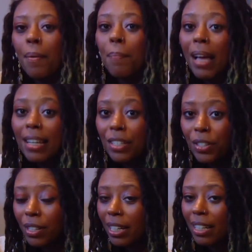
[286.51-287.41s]
Bend
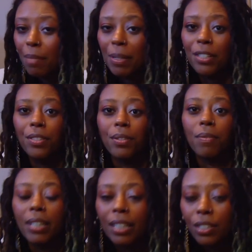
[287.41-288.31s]
your knee as much as you
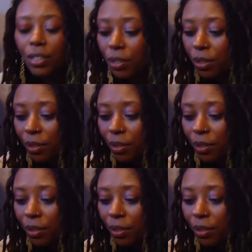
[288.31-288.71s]
need to